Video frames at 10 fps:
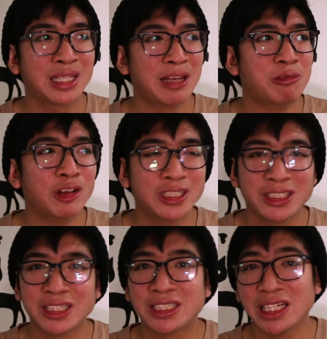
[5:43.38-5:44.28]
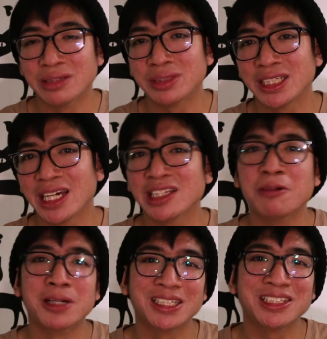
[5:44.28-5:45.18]
It wants you to see them together,
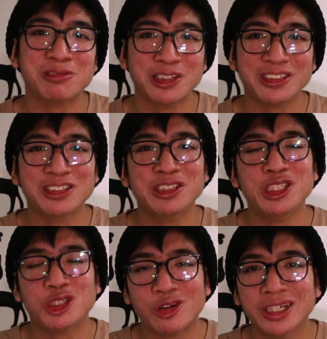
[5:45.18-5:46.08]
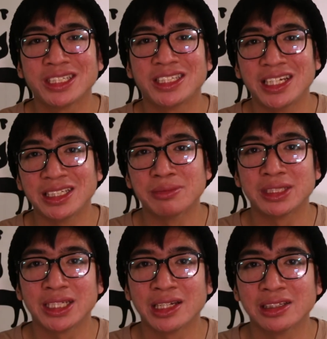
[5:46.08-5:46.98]
but it doesn't want you to enjoy seeing them
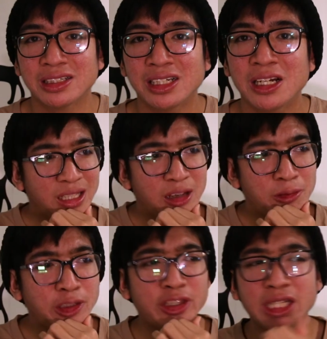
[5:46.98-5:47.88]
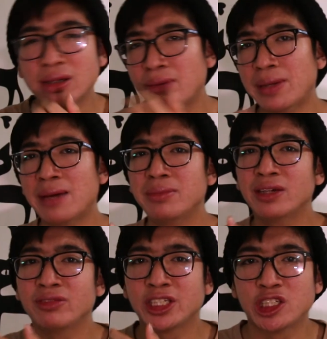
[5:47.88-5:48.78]
together. When you think about
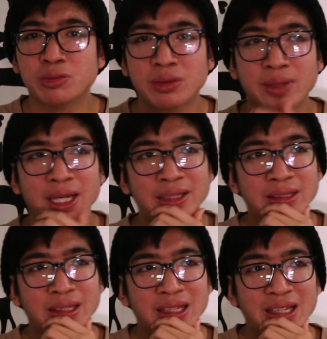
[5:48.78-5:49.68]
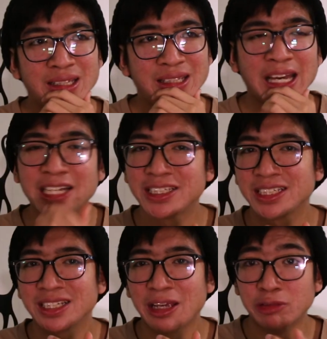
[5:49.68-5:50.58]
Batman v Superman,
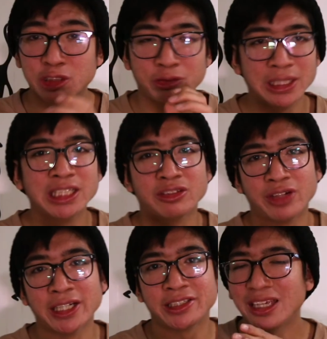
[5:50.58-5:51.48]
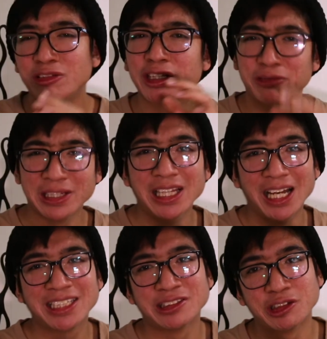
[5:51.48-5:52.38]
yes, it was really divisive. You either really
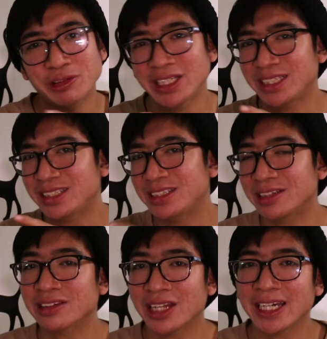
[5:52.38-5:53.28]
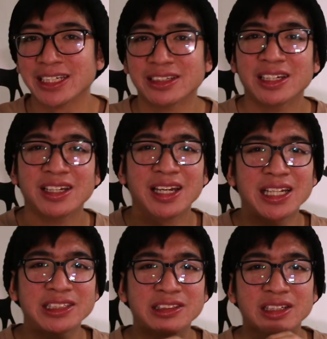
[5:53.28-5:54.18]
liked it or you really didn't like it.
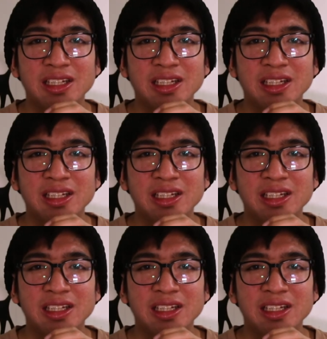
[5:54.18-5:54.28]
And